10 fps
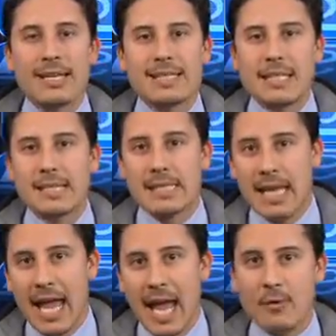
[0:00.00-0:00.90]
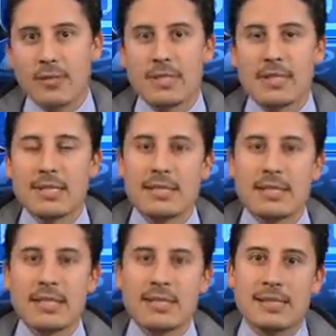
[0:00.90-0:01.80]
Is it a state house? Is it a
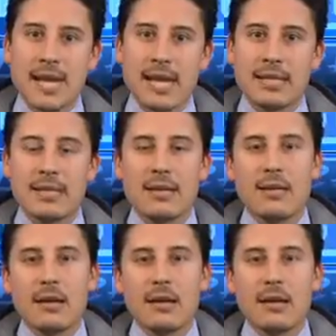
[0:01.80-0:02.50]
state senate?